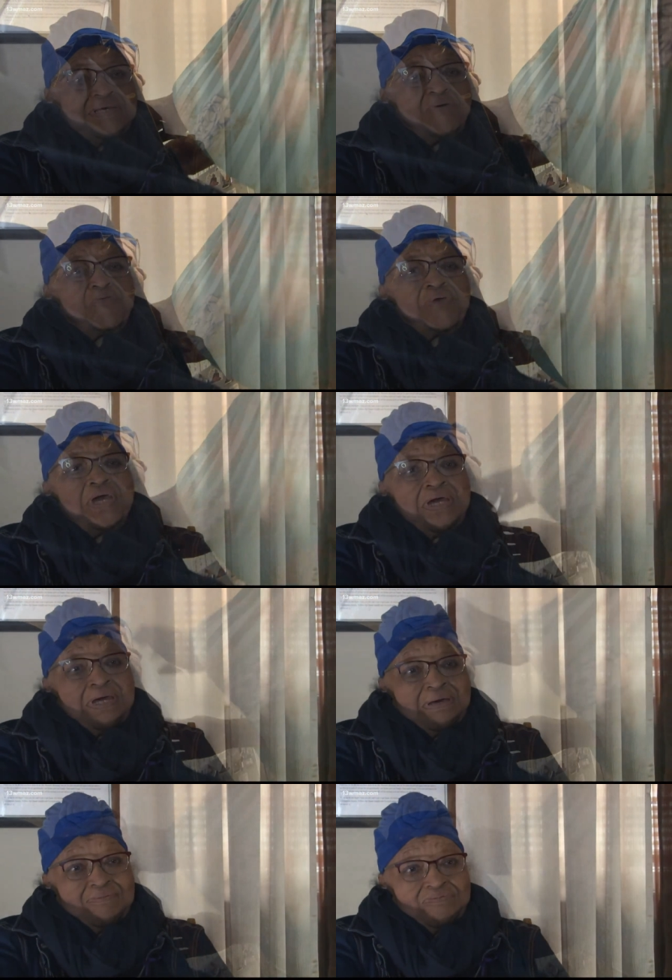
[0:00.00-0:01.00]
don't
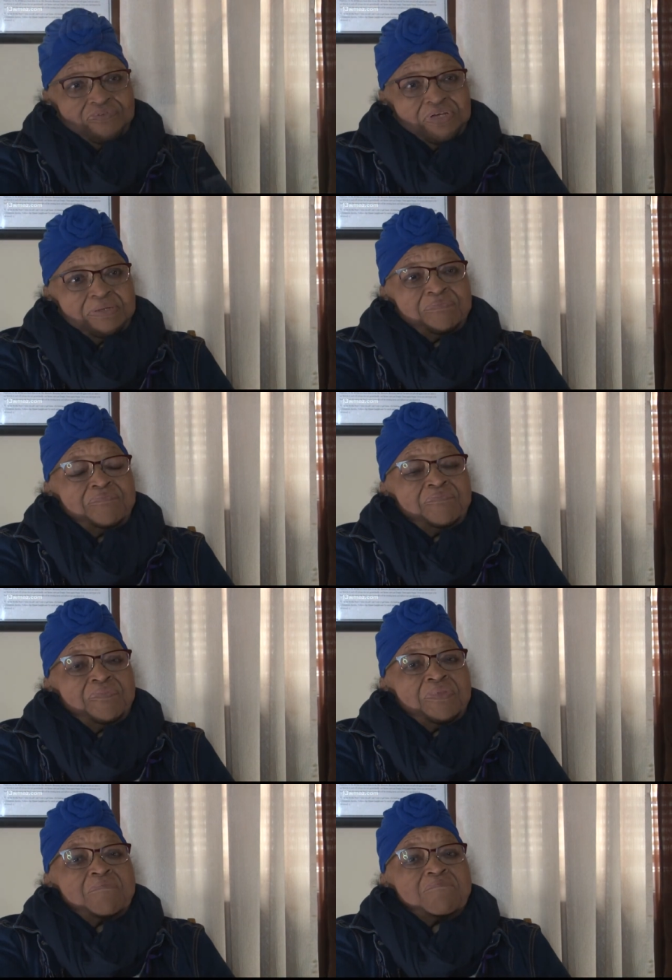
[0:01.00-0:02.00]
have
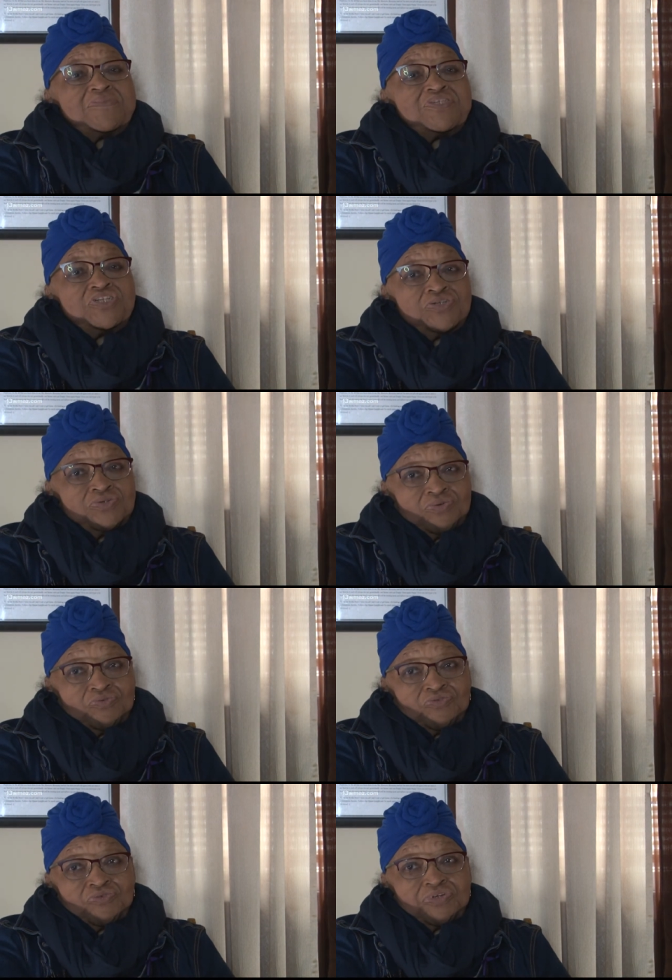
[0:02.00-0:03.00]

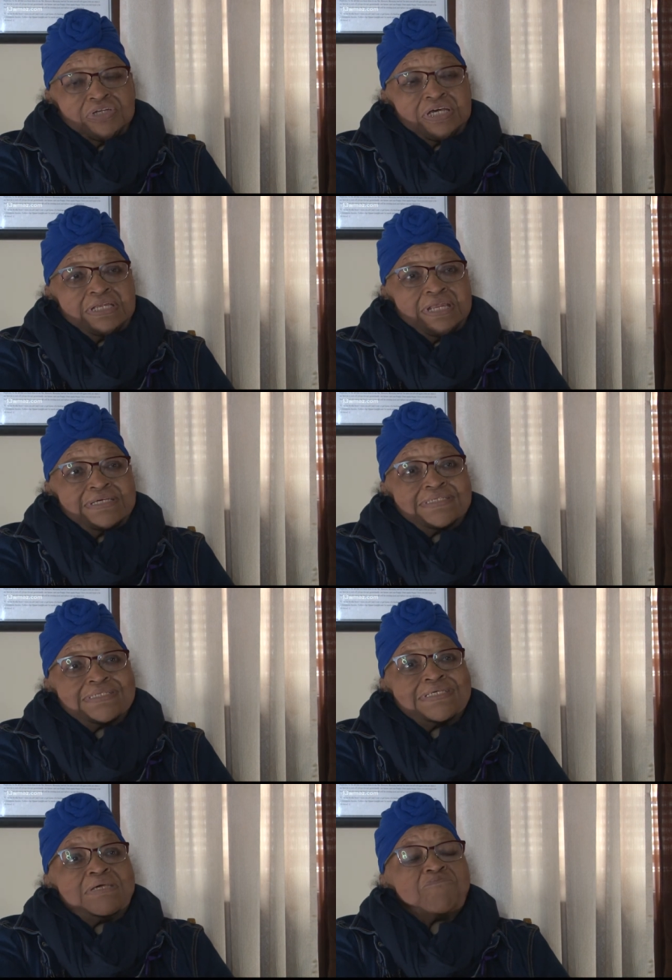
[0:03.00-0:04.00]
children and they
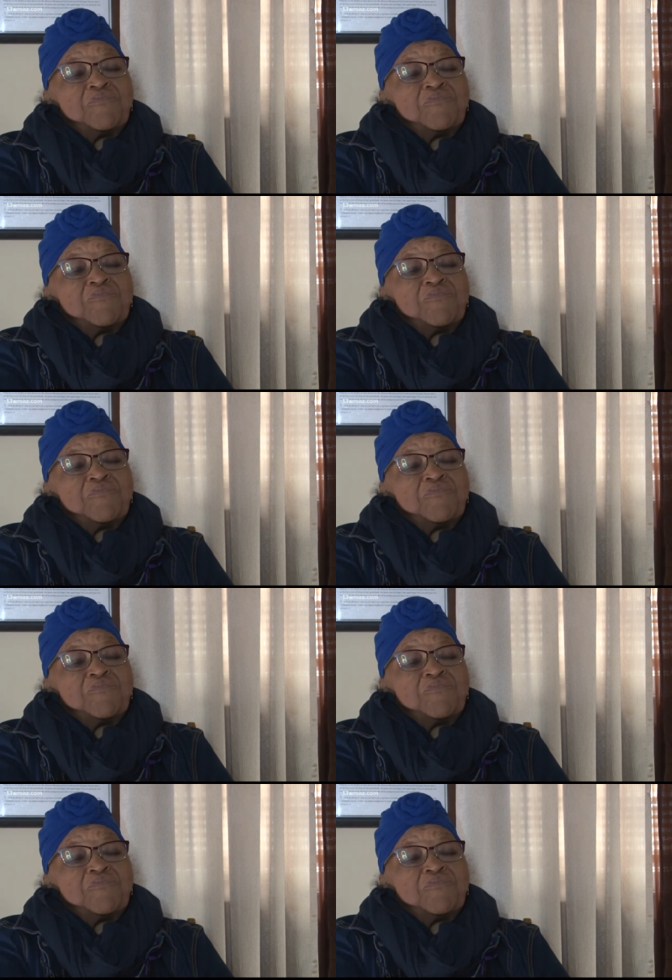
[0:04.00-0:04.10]
seem